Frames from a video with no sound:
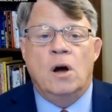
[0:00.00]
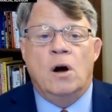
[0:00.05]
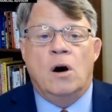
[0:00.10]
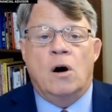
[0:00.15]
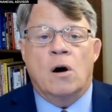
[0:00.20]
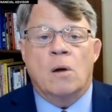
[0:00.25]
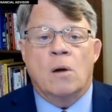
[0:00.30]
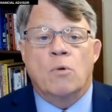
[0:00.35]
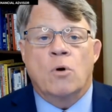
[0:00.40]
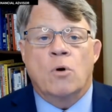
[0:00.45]

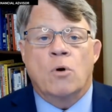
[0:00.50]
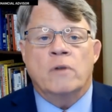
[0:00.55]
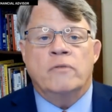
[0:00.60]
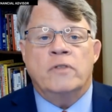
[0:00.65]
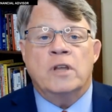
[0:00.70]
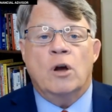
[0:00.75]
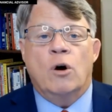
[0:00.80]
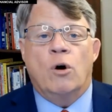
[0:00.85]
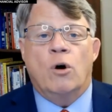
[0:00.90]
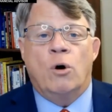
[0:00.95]
are more of
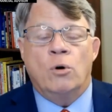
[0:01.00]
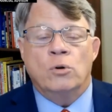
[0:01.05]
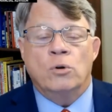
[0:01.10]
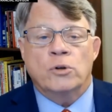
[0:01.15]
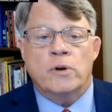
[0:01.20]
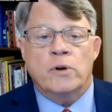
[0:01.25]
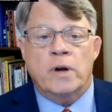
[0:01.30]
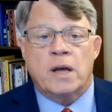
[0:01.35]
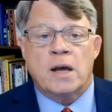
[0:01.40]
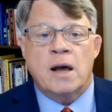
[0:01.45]
the
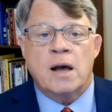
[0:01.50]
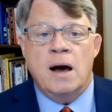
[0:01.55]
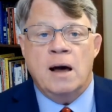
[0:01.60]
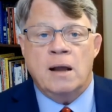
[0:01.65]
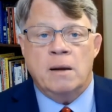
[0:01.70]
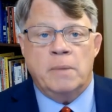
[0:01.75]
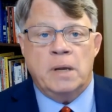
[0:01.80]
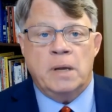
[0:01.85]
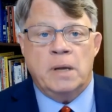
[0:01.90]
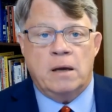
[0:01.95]
older
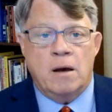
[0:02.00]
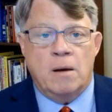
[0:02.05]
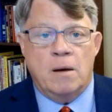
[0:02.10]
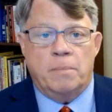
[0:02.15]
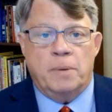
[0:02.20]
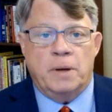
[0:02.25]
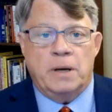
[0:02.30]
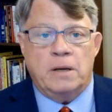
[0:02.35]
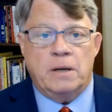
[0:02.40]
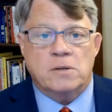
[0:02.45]
economy
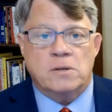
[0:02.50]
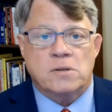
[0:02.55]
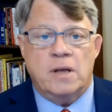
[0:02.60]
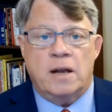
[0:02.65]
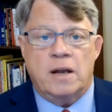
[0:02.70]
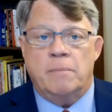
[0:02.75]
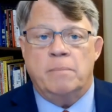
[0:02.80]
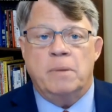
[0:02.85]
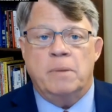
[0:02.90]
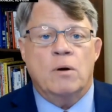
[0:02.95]
companies that
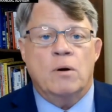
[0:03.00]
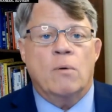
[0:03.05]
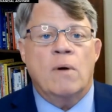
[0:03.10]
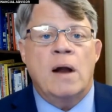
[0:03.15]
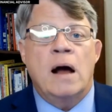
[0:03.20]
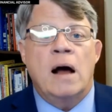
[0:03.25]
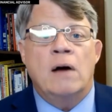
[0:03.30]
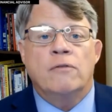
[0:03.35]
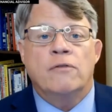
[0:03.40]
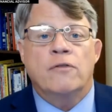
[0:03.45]
have been
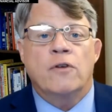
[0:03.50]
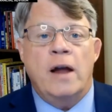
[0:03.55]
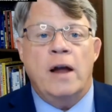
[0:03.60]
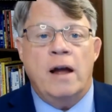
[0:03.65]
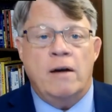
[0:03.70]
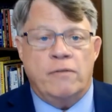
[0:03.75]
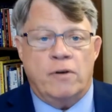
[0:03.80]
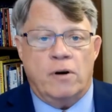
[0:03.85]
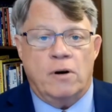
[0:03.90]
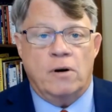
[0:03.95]
around
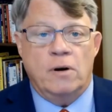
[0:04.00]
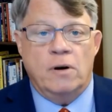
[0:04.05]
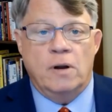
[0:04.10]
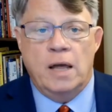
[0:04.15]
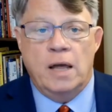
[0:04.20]
forever.